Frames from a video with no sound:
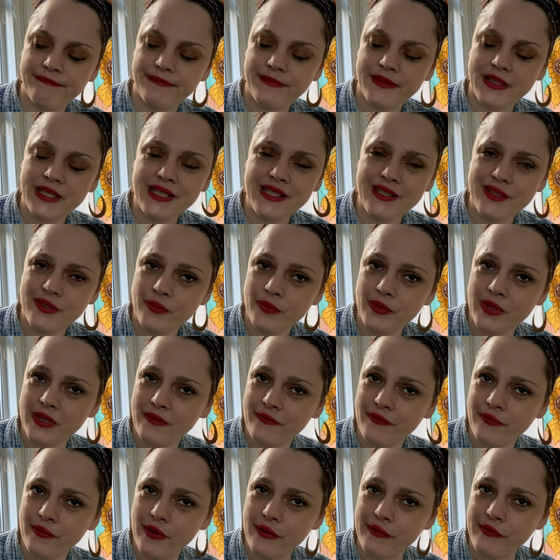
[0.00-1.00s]
This is a reading
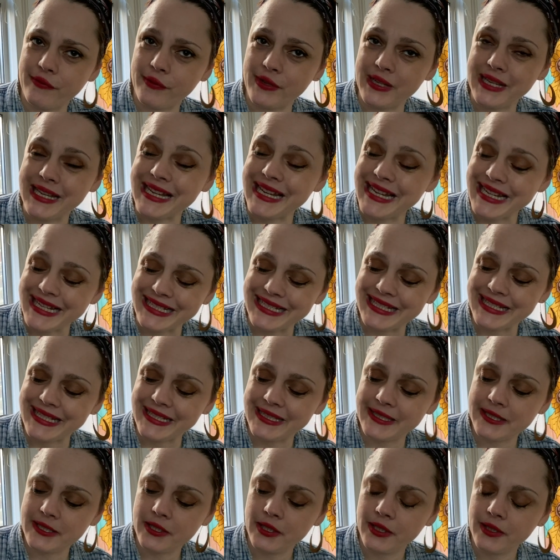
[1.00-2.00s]
for everyone needs
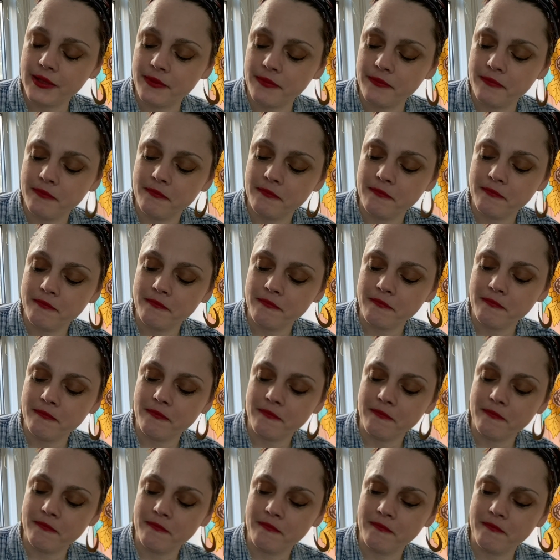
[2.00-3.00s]
it.
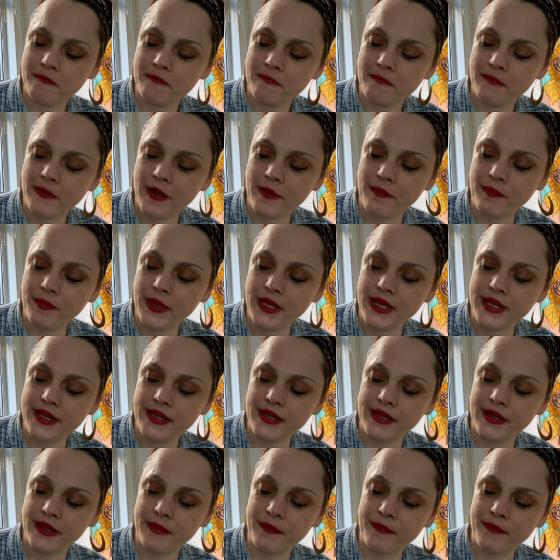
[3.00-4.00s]
I've been
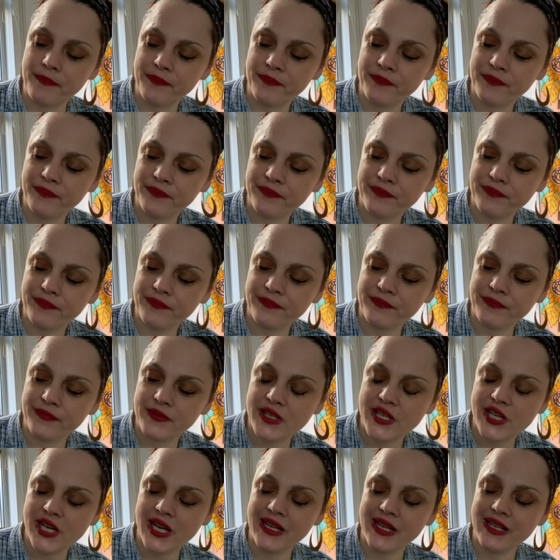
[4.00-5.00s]
um,
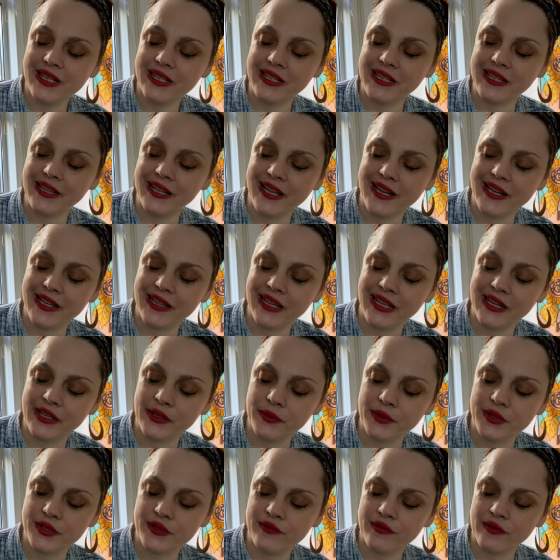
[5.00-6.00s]
channeling light
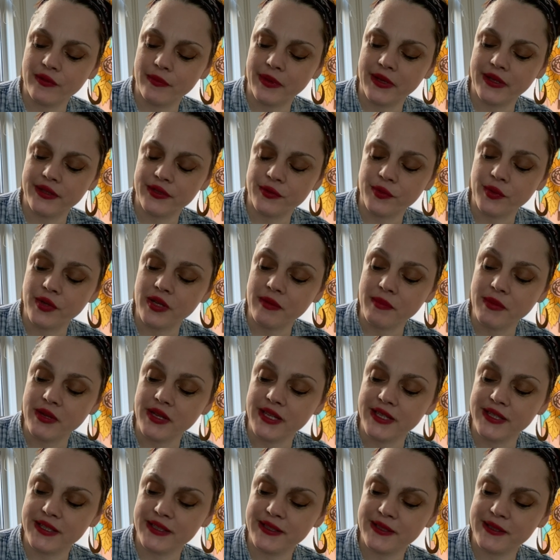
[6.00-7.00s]
language for about 20
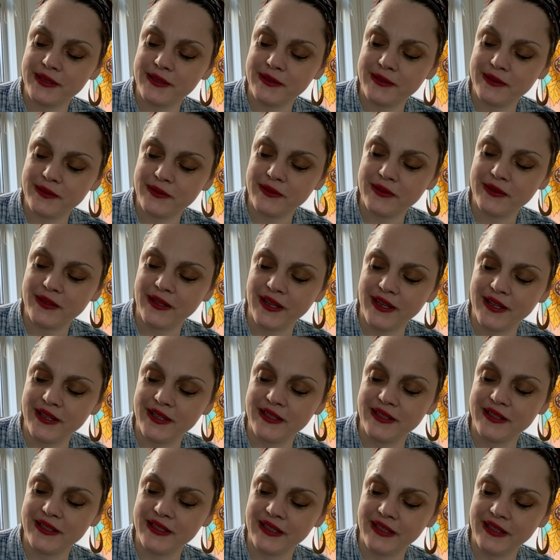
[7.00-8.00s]
minutes
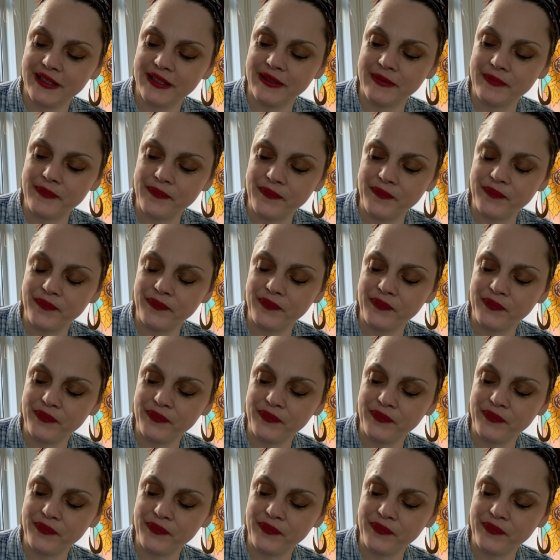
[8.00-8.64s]
and um,